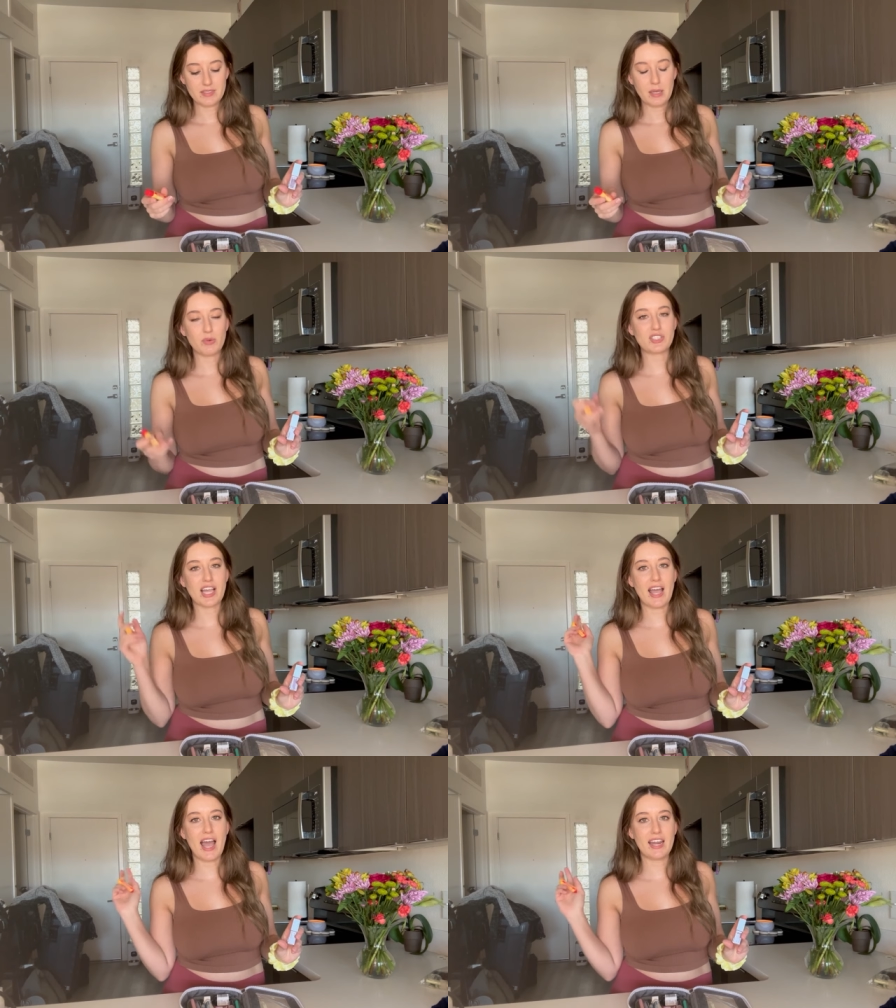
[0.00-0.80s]
which
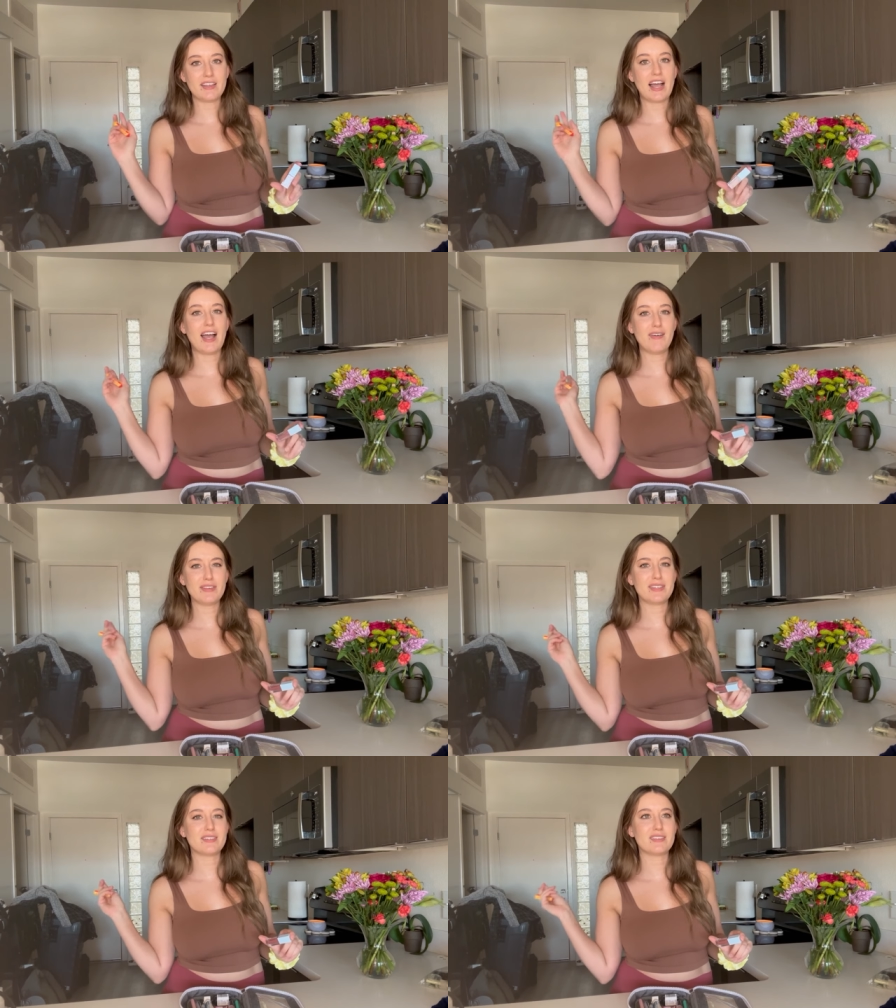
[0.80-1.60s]
I had it,
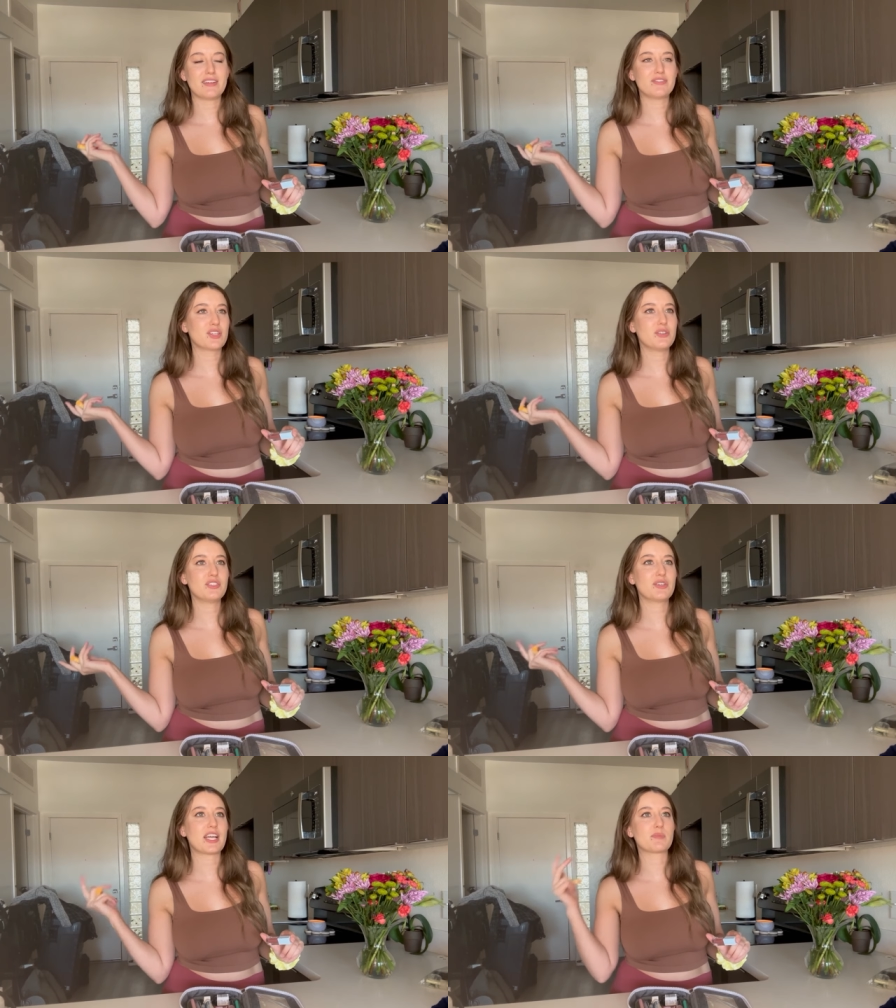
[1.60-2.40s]
I've shown it
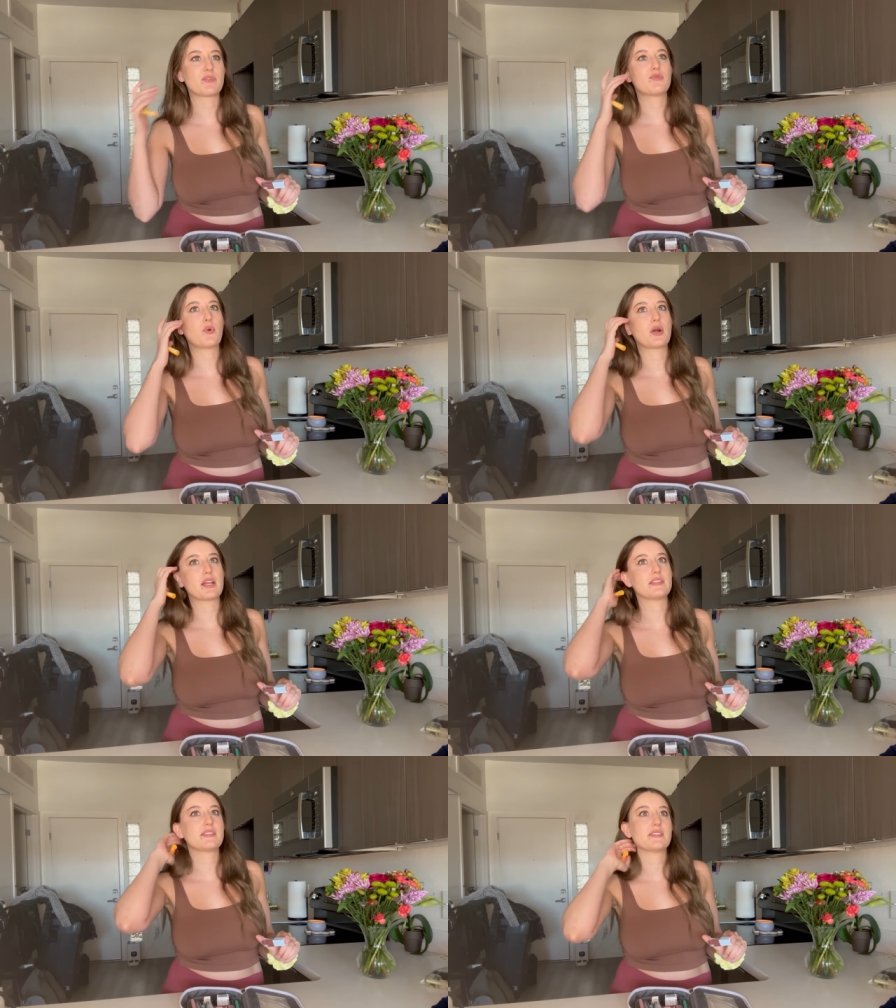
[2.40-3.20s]
to you guys before.
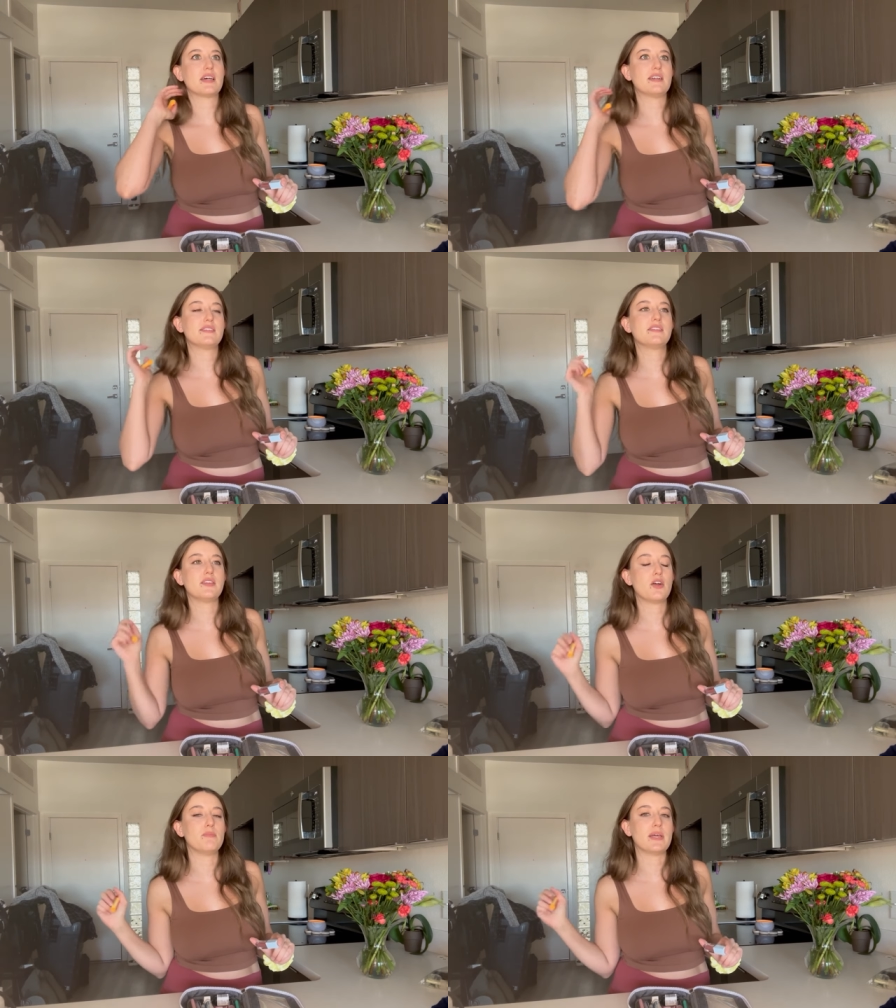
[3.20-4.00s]
It's the
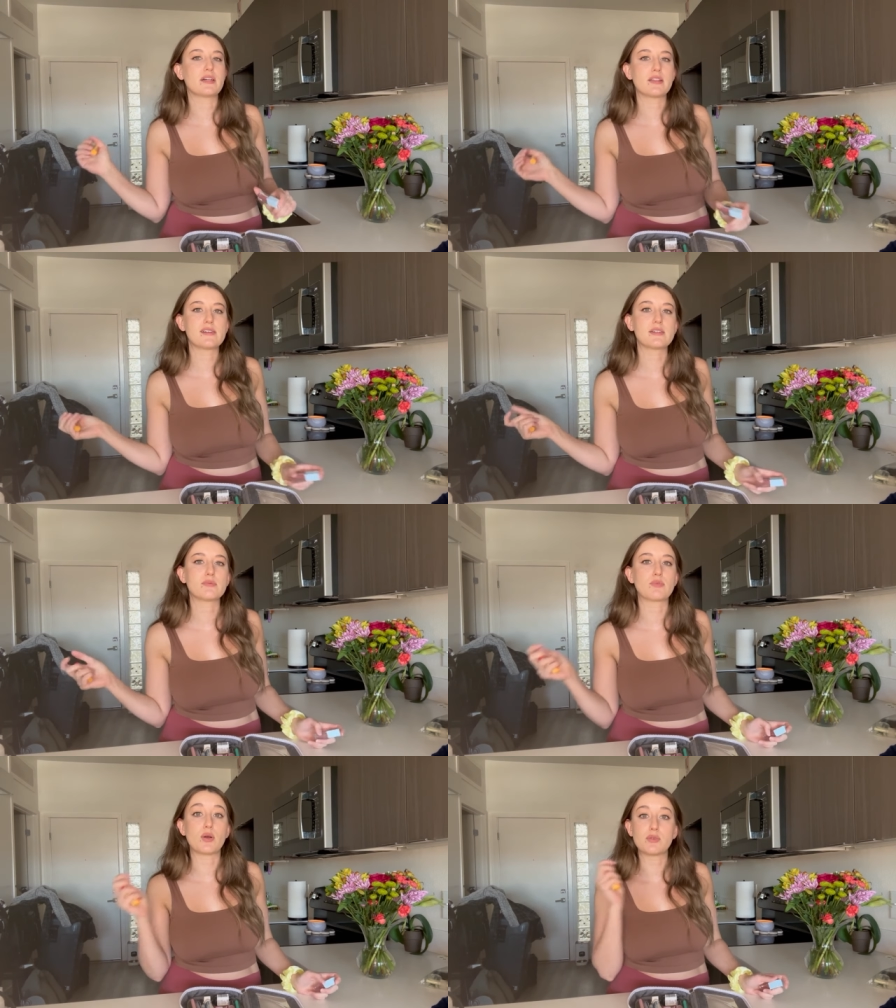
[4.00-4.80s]
C.O.
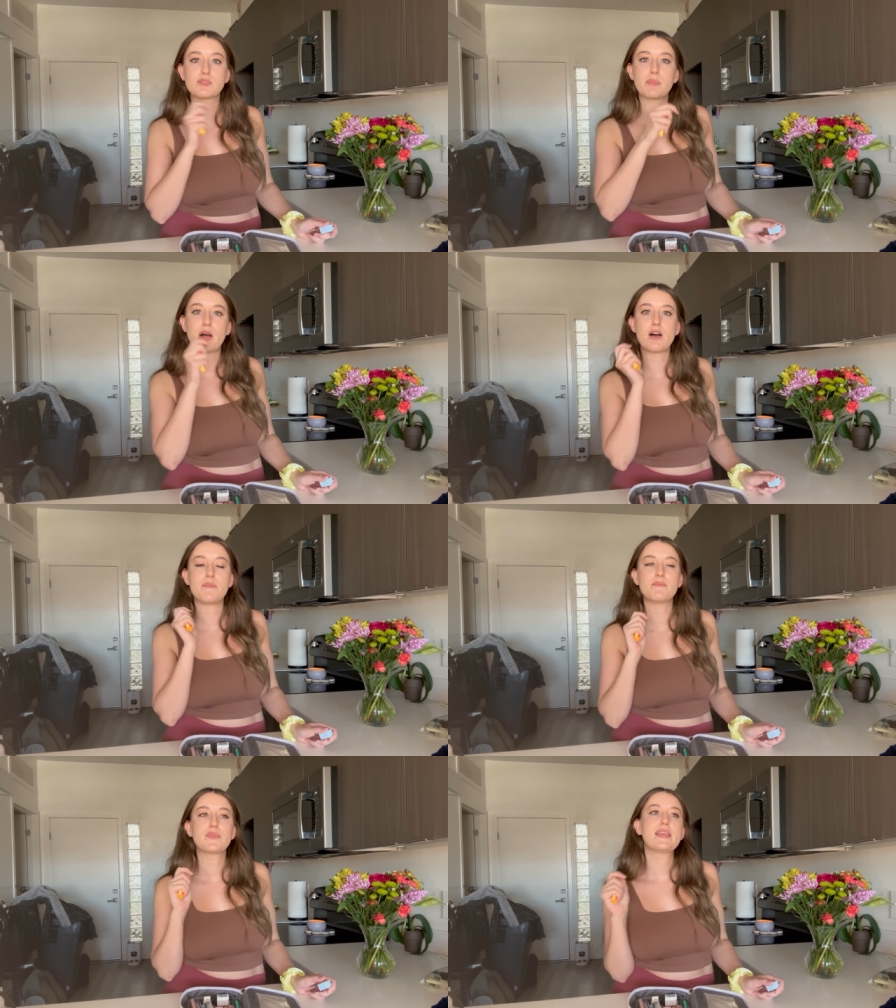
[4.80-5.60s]
Bigelow Rose Balm.